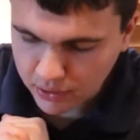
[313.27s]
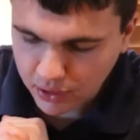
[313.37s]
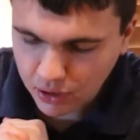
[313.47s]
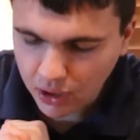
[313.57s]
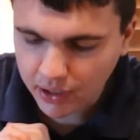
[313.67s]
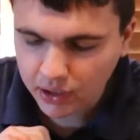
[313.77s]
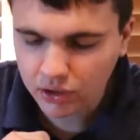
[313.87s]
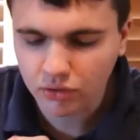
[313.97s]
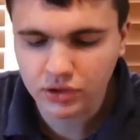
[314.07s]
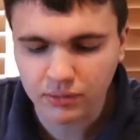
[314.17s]
you know, I could
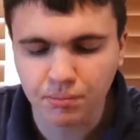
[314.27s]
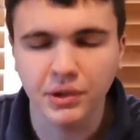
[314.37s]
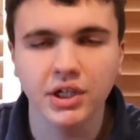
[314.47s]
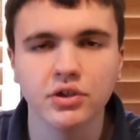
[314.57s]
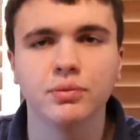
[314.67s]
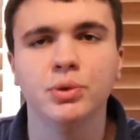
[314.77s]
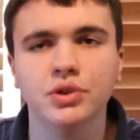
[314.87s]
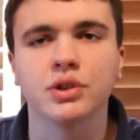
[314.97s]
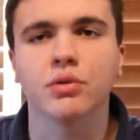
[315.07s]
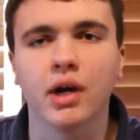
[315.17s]
use some Beatles
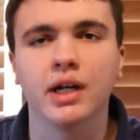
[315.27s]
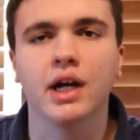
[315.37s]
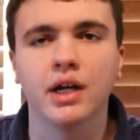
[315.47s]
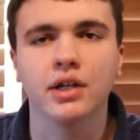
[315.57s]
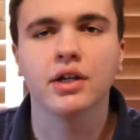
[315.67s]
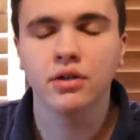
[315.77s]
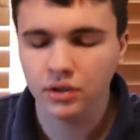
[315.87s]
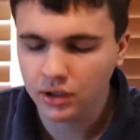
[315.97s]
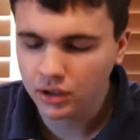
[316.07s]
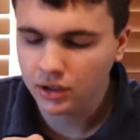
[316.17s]
music right now, you
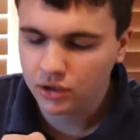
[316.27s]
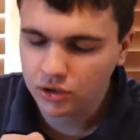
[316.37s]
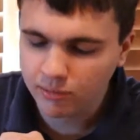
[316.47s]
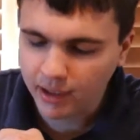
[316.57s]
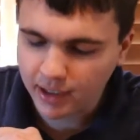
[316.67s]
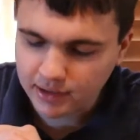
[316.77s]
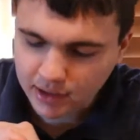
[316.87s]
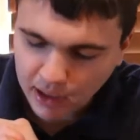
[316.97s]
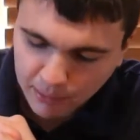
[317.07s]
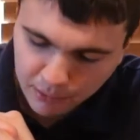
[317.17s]
know. Too bad it's
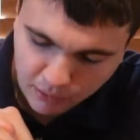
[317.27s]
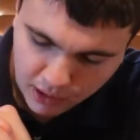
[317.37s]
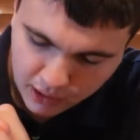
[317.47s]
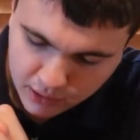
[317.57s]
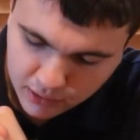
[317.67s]
copyright.